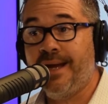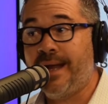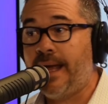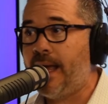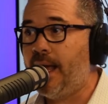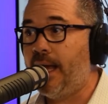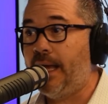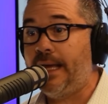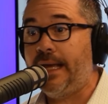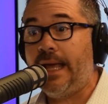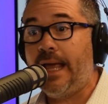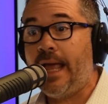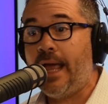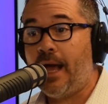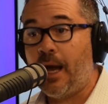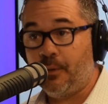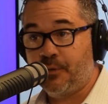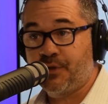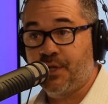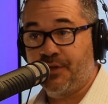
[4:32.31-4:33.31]
And
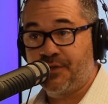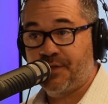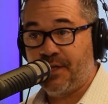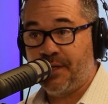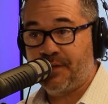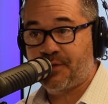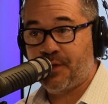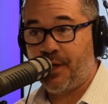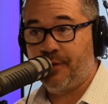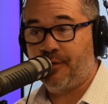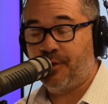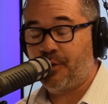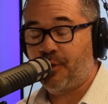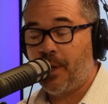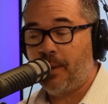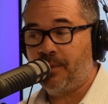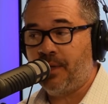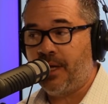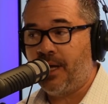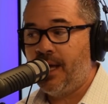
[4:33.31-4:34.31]
I was going to say, sorry for
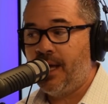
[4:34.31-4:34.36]
interrupting.